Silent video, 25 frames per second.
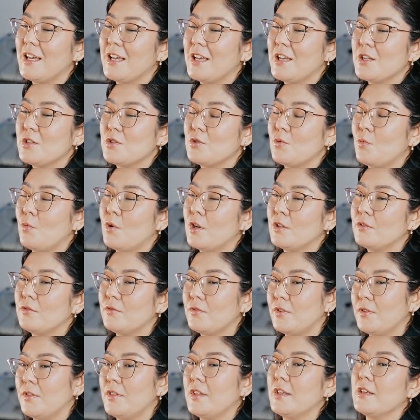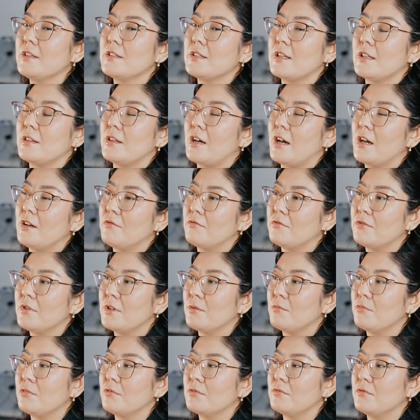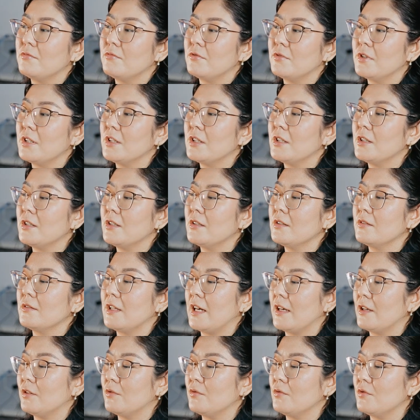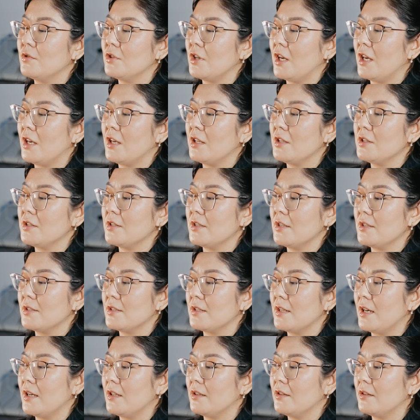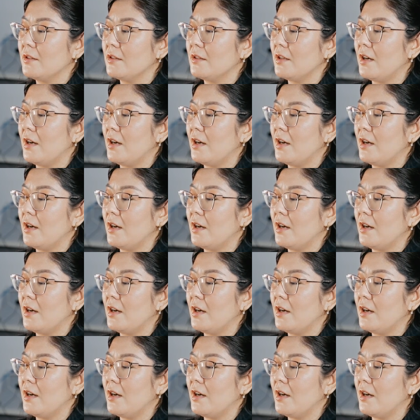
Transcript: So one of the things that I would really like to change is that